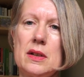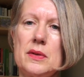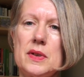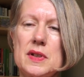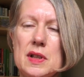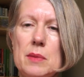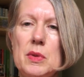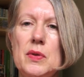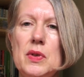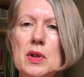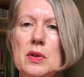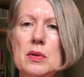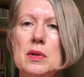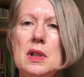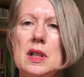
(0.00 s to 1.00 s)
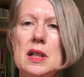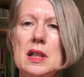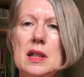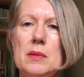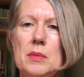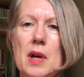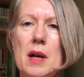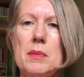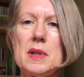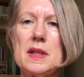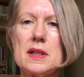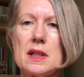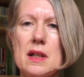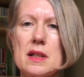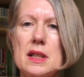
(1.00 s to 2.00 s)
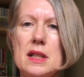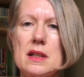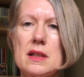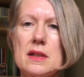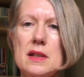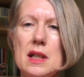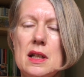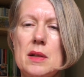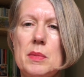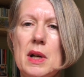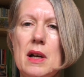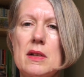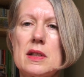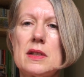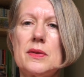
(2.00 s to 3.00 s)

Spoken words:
For some of you, it might be starting to think about,